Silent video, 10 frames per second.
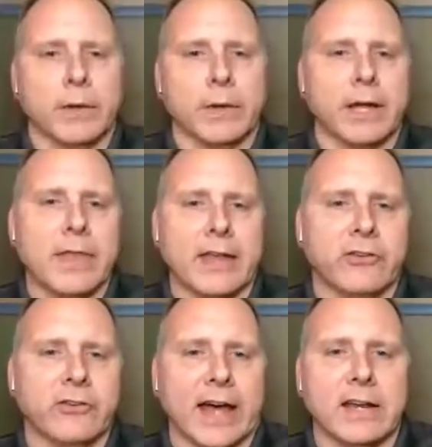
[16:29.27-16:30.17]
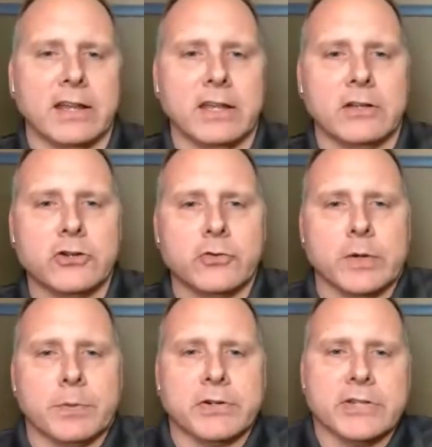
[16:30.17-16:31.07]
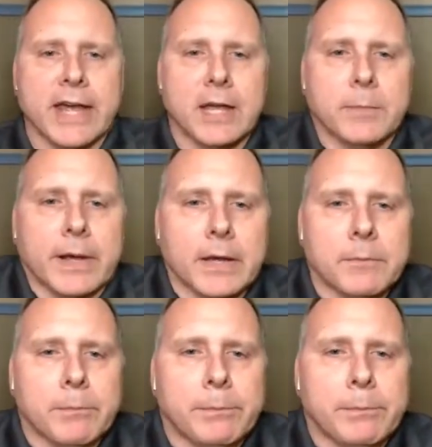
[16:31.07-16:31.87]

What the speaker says: really on that side of the industry per se, but